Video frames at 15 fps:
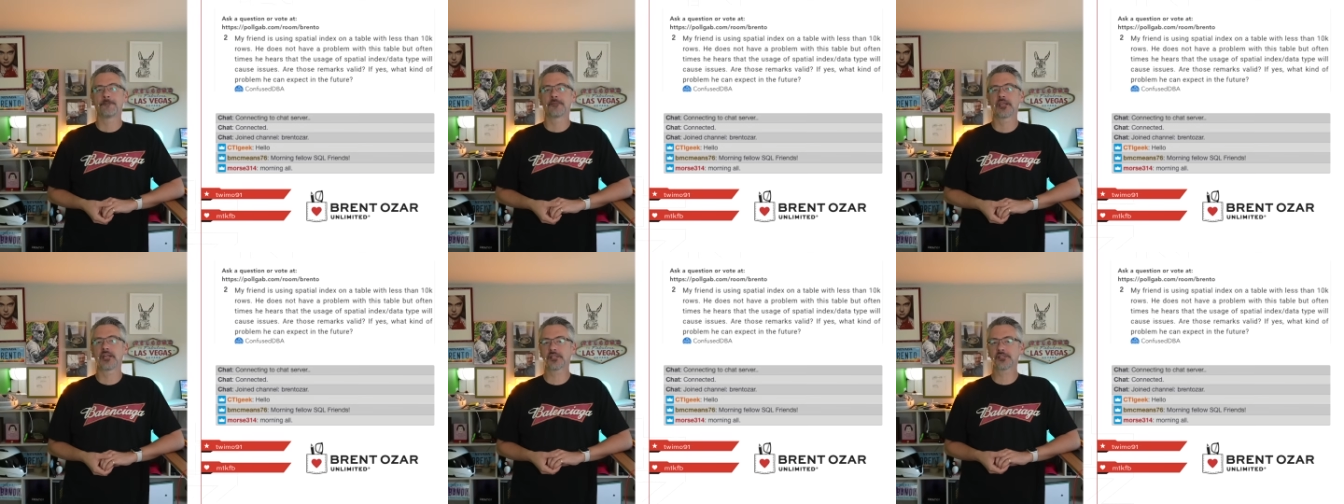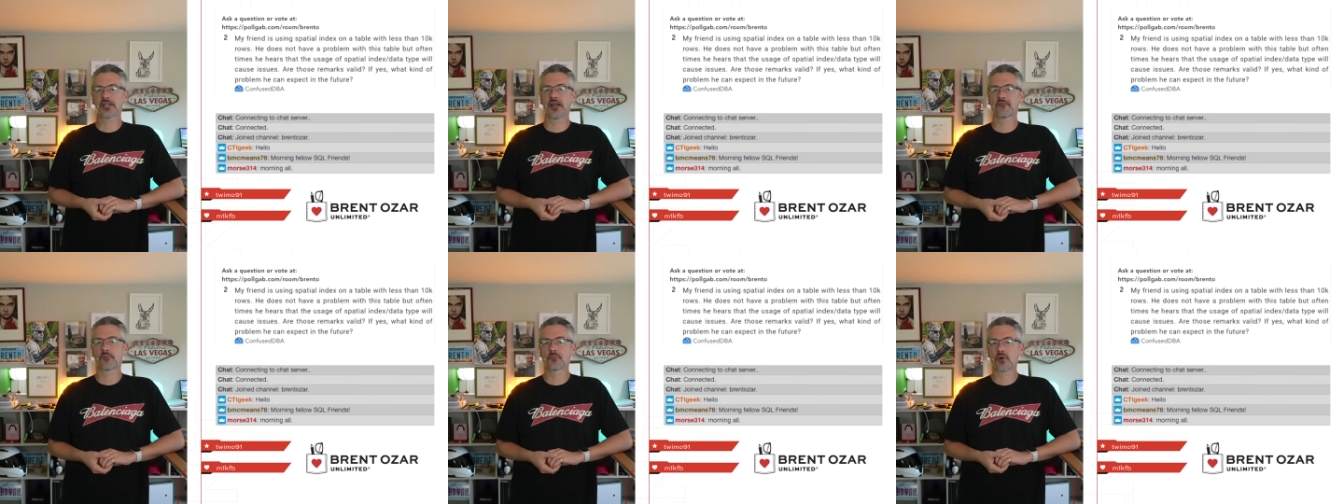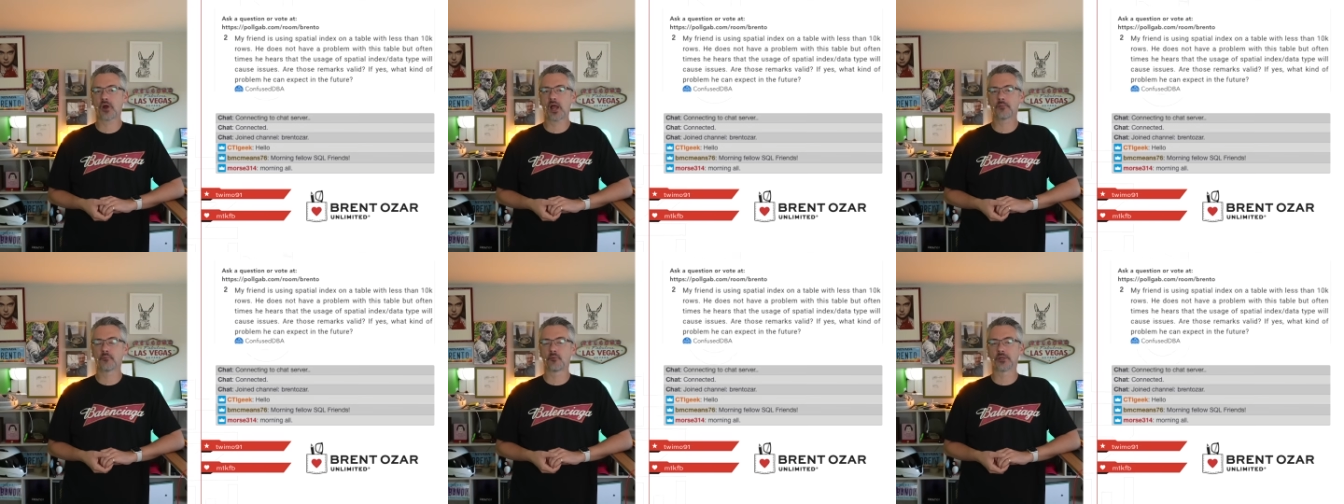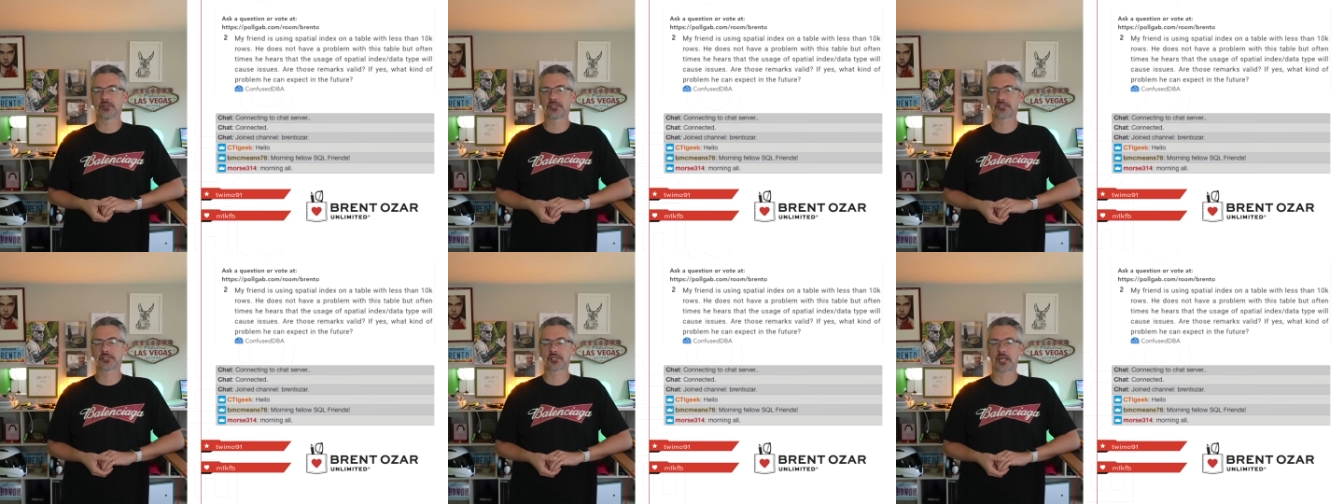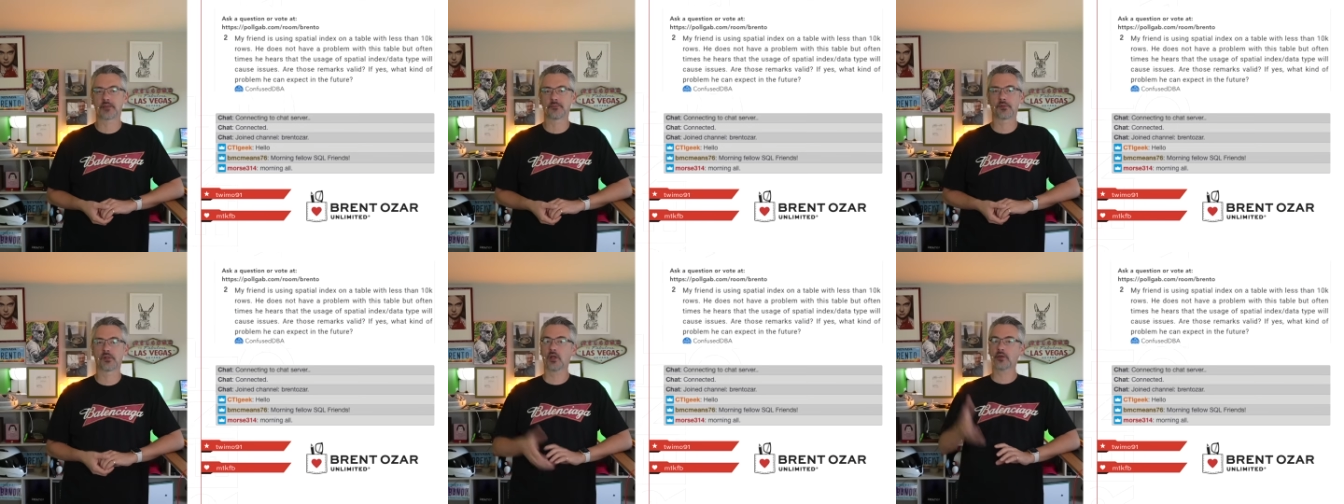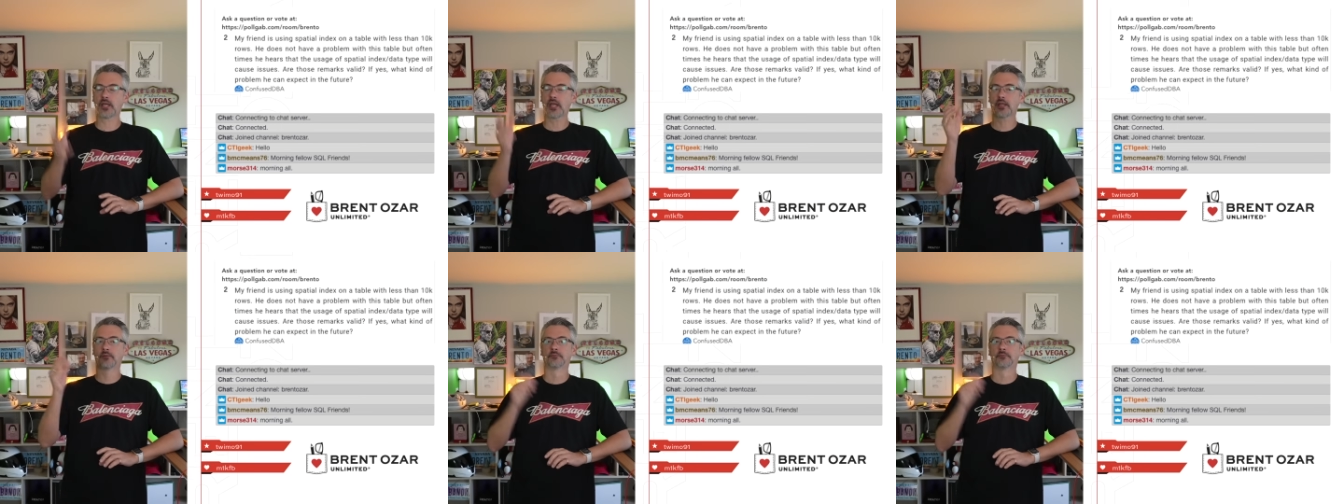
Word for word: He doesn't have a problem with this table. Okay.